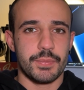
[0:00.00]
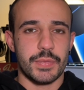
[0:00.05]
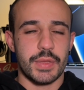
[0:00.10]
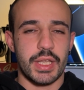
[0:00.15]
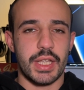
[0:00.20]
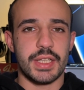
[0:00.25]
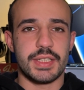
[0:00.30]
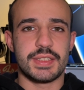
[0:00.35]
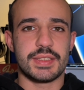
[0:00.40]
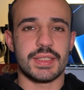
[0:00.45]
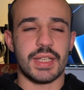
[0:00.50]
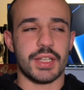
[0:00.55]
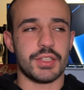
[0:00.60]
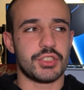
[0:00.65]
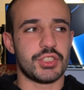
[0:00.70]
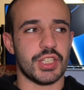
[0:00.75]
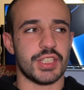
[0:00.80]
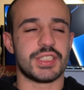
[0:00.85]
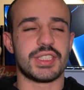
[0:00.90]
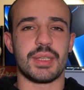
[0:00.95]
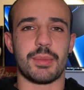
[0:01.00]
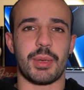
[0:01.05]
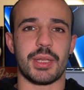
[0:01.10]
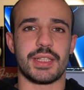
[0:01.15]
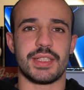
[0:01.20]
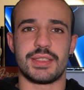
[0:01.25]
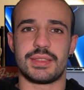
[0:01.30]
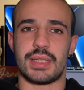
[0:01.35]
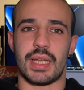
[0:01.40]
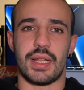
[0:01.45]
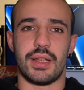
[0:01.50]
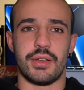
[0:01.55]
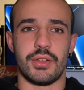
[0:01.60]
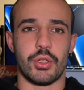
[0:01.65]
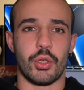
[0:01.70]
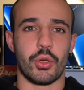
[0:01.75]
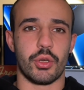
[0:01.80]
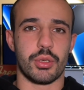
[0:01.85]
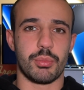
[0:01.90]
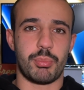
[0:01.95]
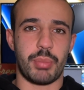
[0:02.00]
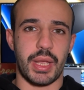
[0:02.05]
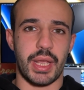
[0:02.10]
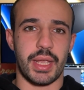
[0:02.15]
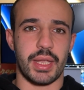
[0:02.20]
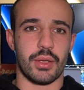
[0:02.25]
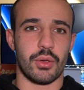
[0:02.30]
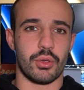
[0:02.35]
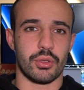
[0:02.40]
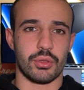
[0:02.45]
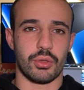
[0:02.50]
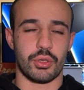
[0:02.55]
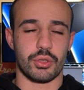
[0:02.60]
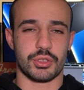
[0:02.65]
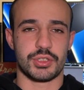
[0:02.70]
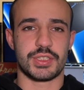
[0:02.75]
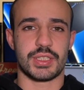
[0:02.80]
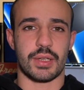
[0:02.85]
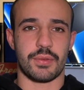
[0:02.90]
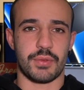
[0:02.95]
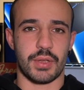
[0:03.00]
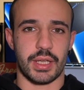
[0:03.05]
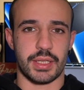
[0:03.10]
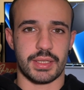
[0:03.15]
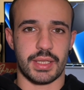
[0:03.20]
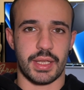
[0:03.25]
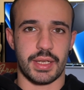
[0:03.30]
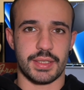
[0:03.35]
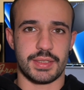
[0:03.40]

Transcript: It's not just about the salary or the pay or stuff like that.